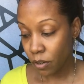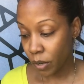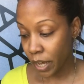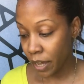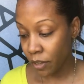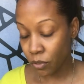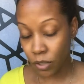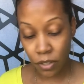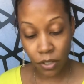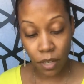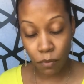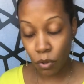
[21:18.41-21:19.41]
Okay, so
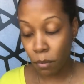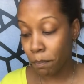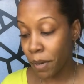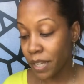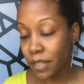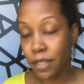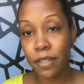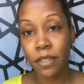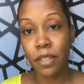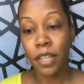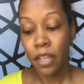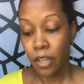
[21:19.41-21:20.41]
that's giving you abundance.